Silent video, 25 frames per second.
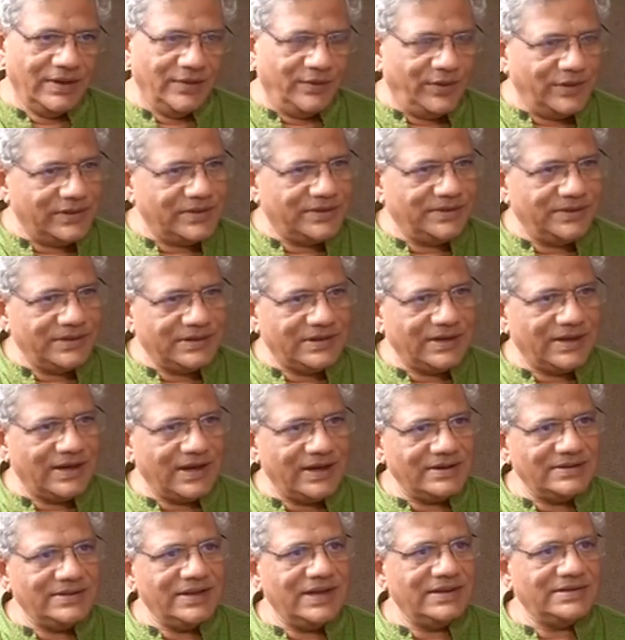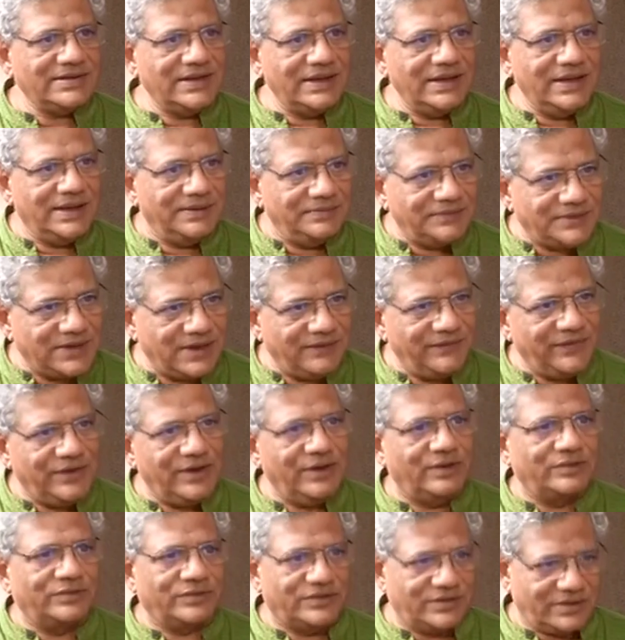which Mr. Rajnath Singh himself
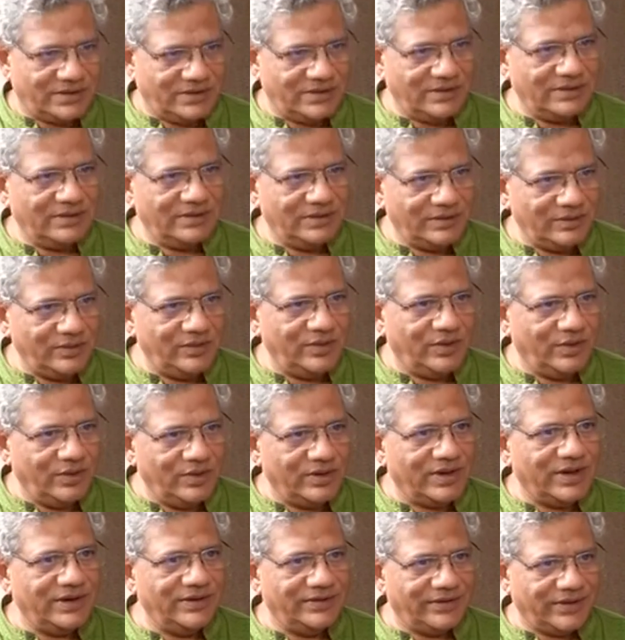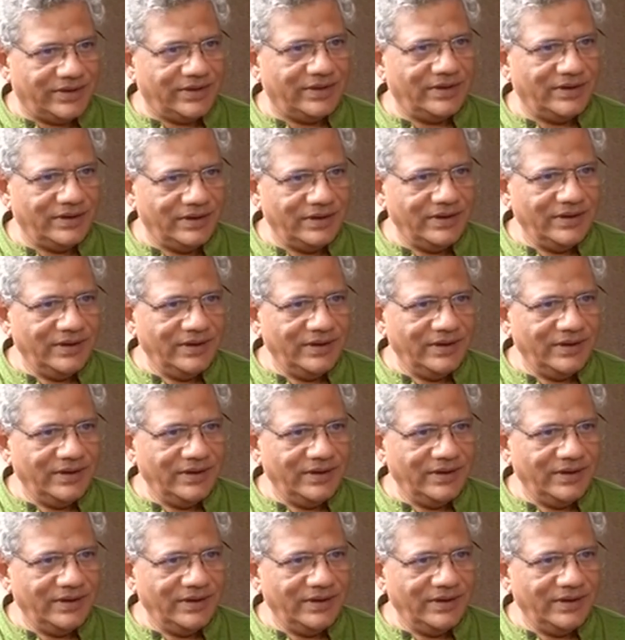announced to the whole country